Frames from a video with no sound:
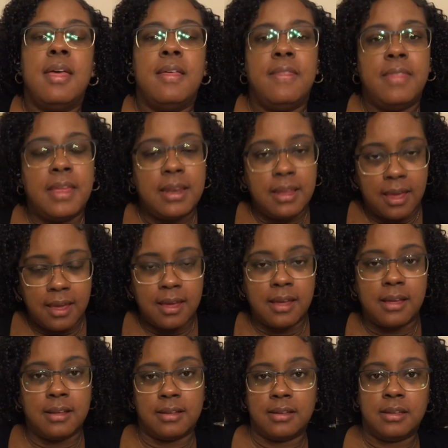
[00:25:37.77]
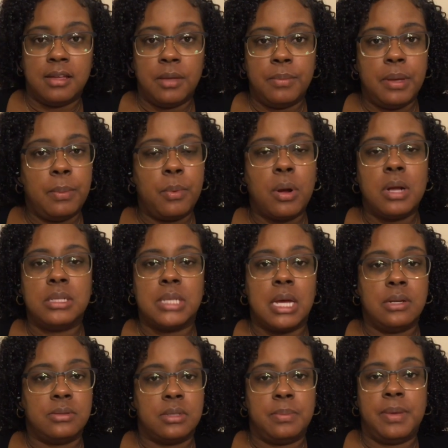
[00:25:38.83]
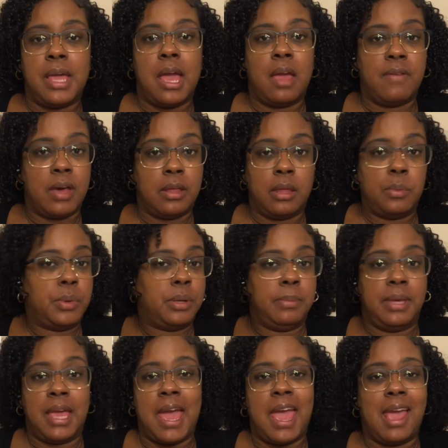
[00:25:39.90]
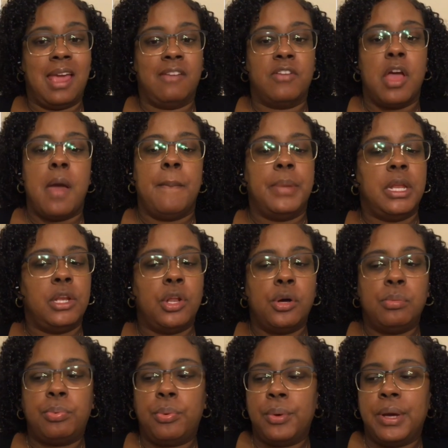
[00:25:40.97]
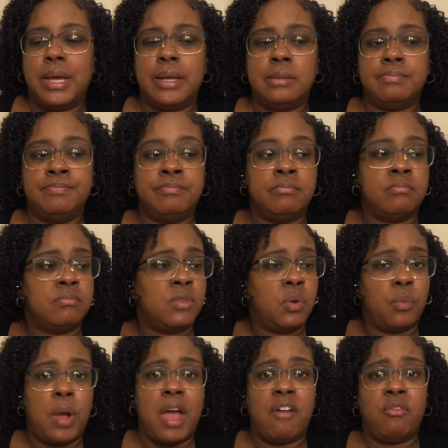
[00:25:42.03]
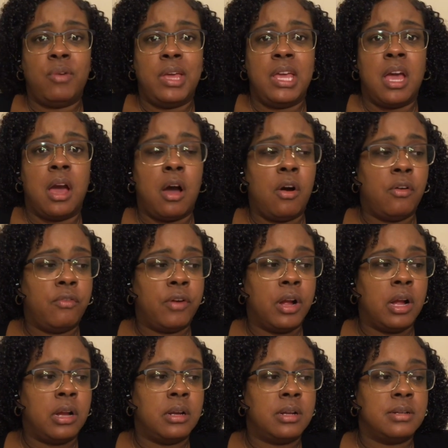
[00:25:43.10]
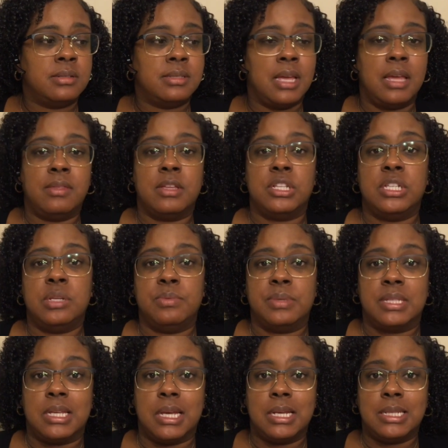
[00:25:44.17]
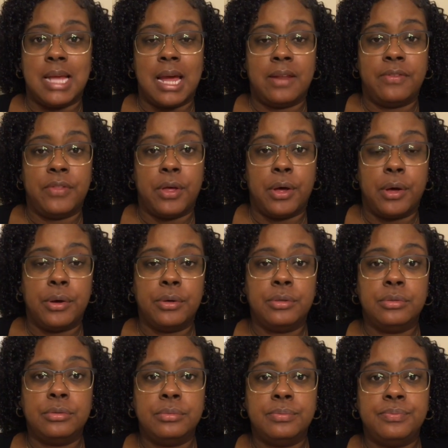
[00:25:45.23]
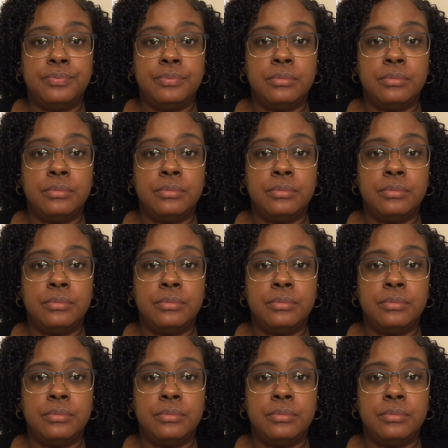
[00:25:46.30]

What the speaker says: then yeah, people are entitled to behave how they want to behave. But at no point have we overheard her say that she was kicked out of the home,